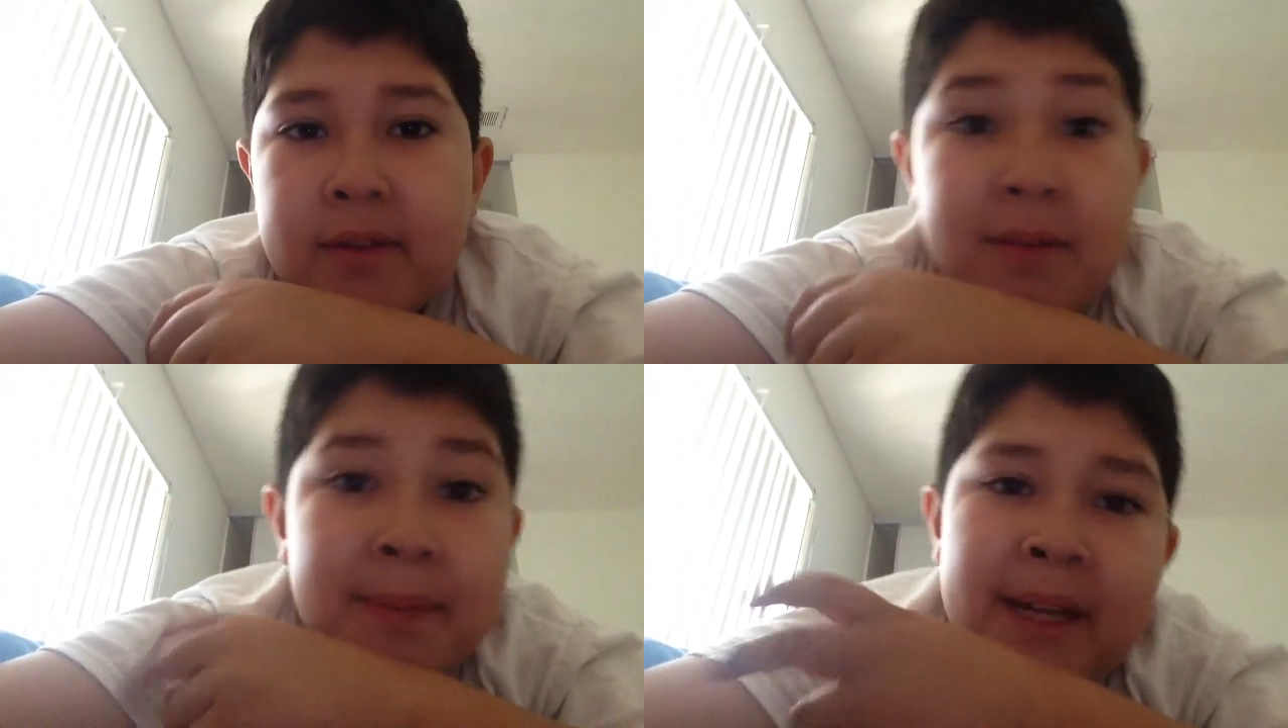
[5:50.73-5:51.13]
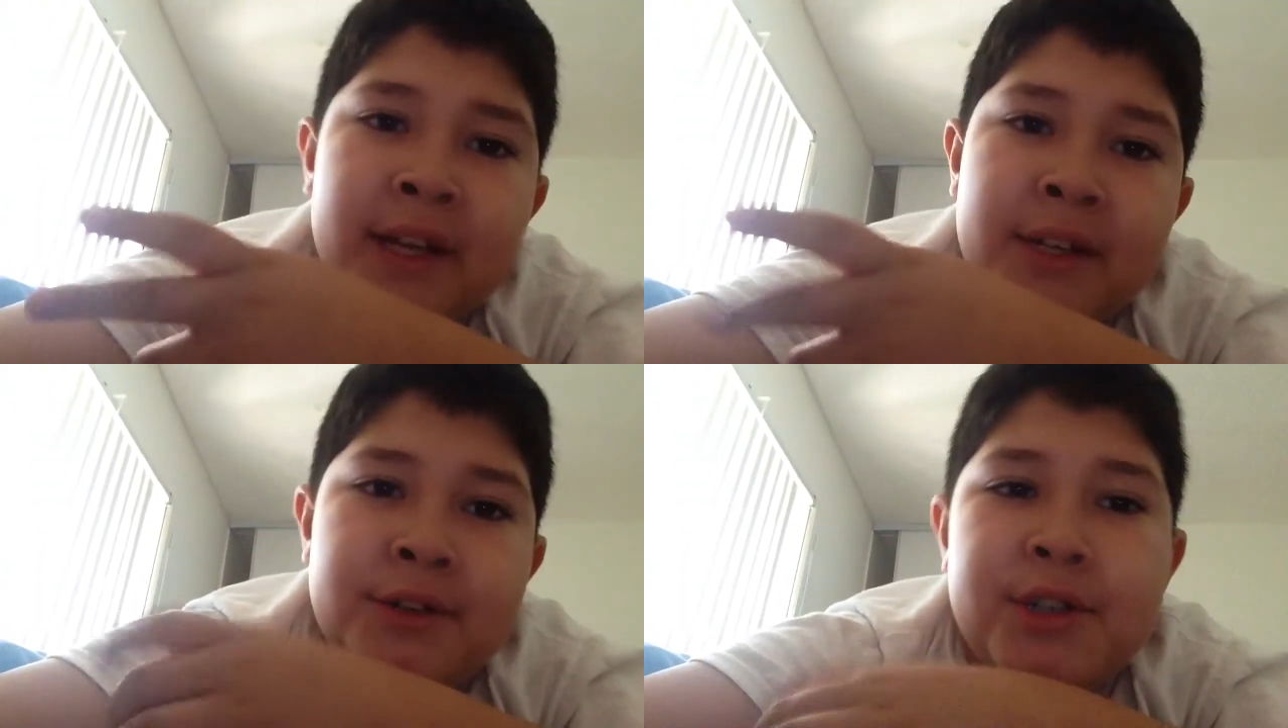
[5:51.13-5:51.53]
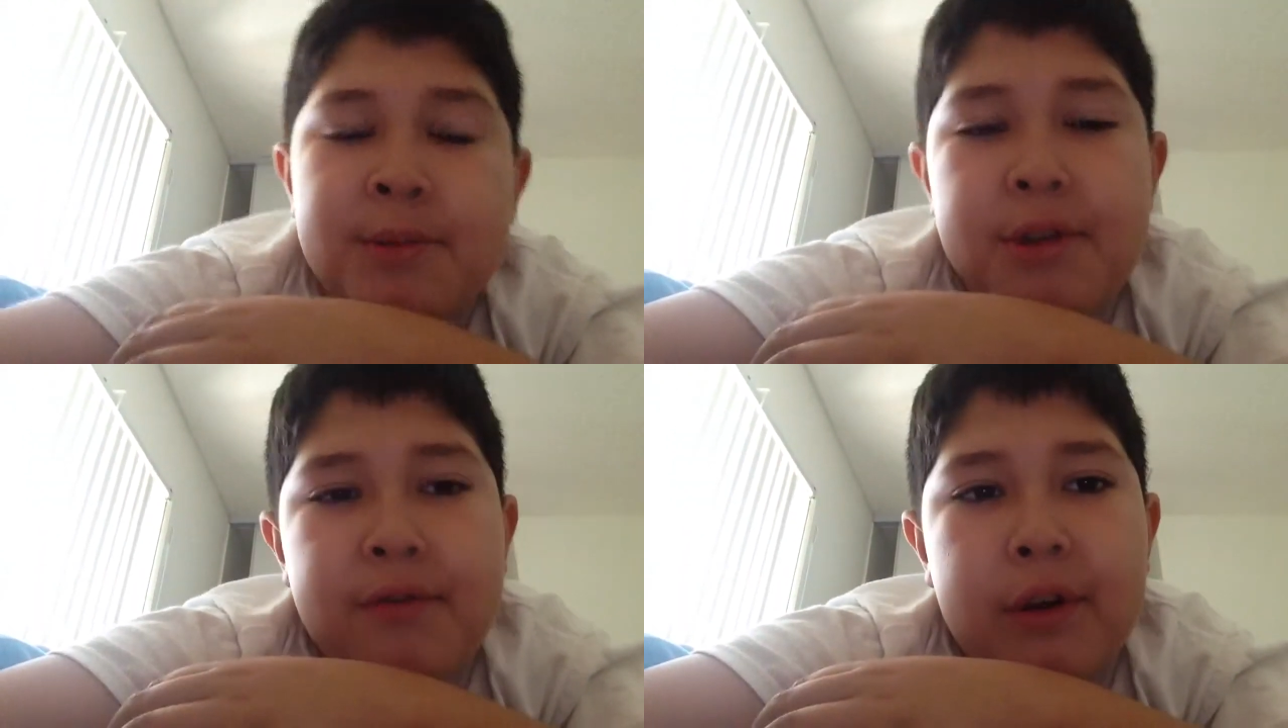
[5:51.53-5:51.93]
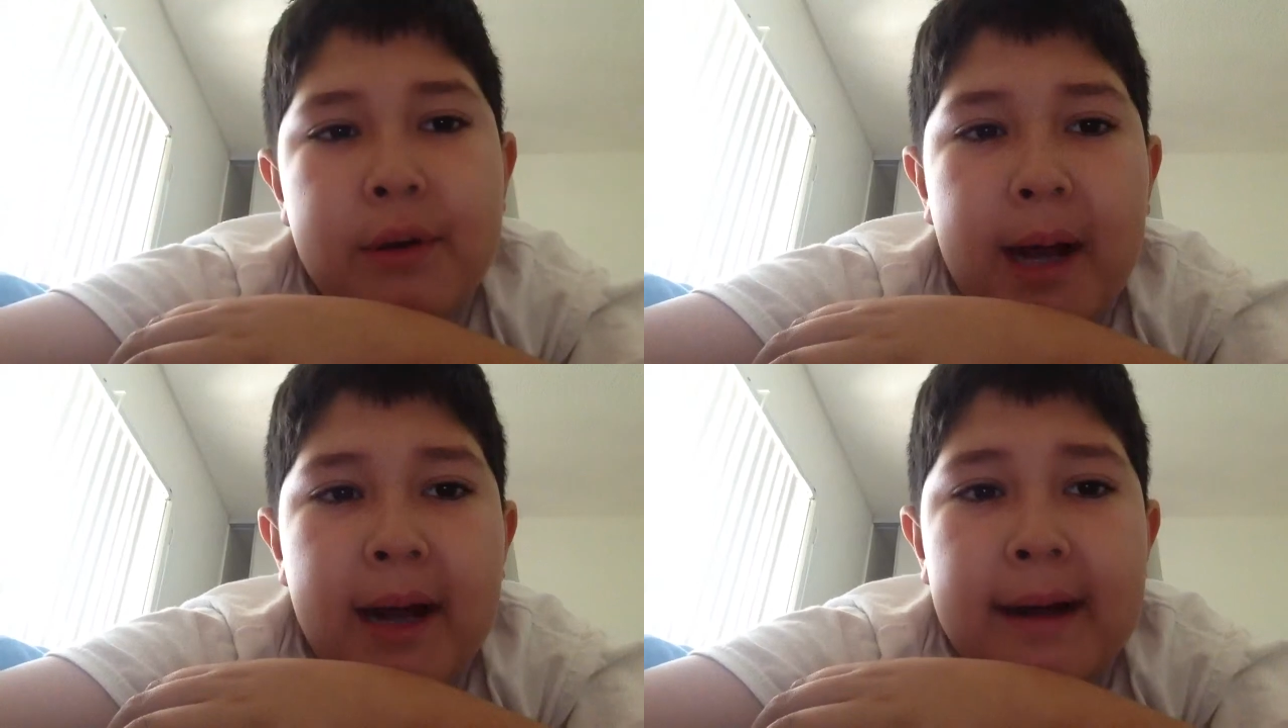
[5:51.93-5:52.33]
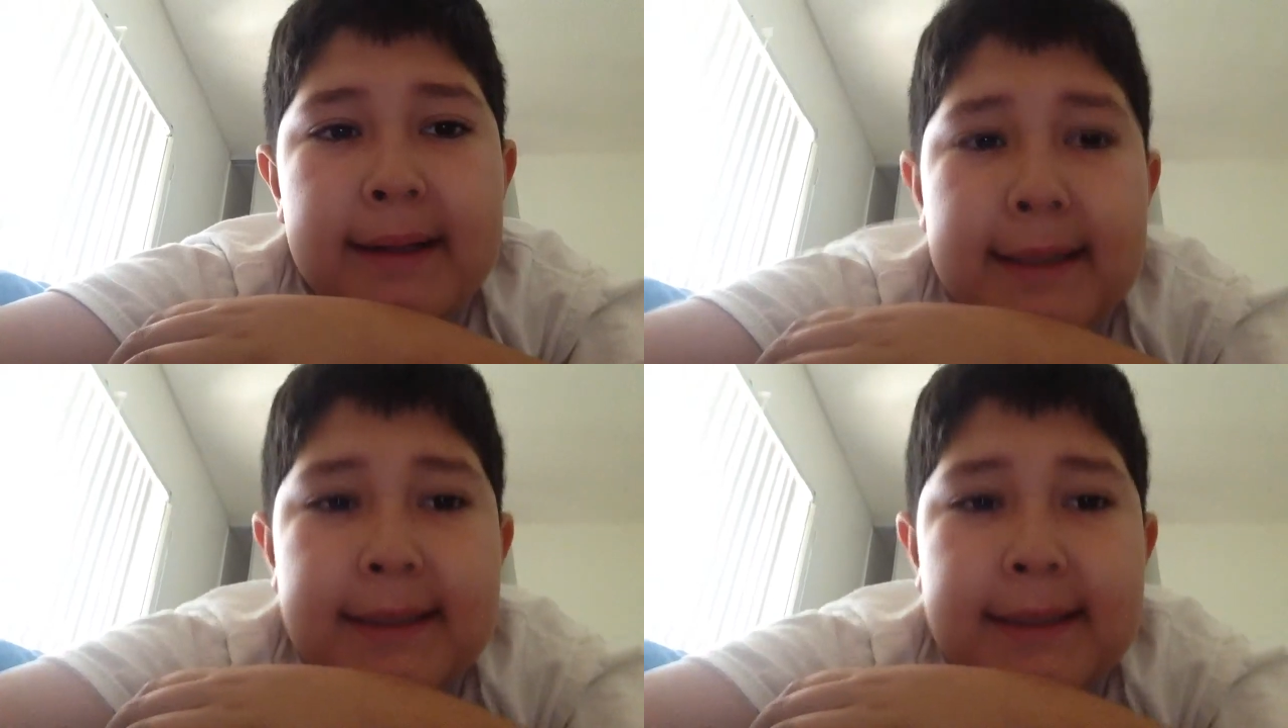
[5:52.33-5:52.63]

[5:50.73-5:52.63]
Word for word: to be on YouTube just for a while,